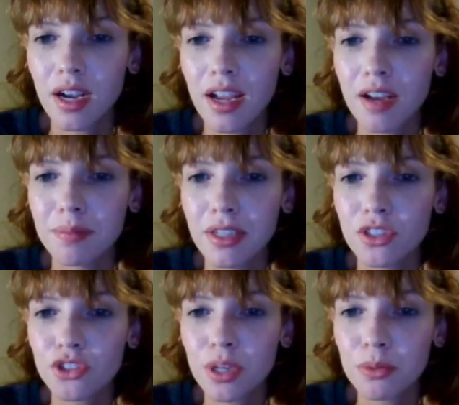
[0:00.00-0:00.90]
I have my
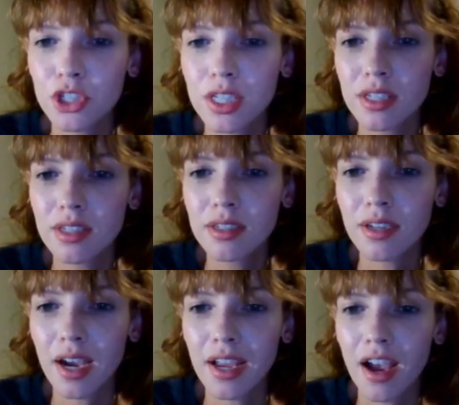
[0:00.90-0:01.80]
description,
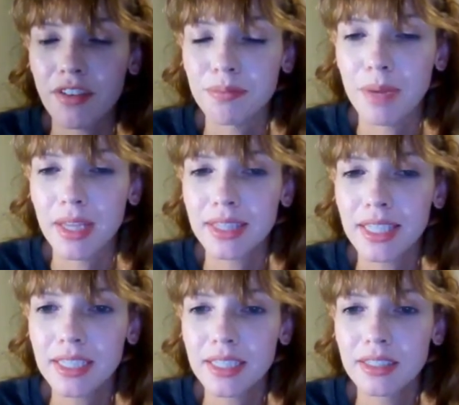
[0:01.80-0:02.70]
I have my
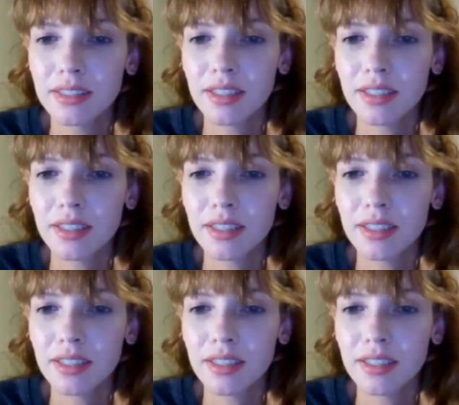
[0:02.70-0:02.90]
link,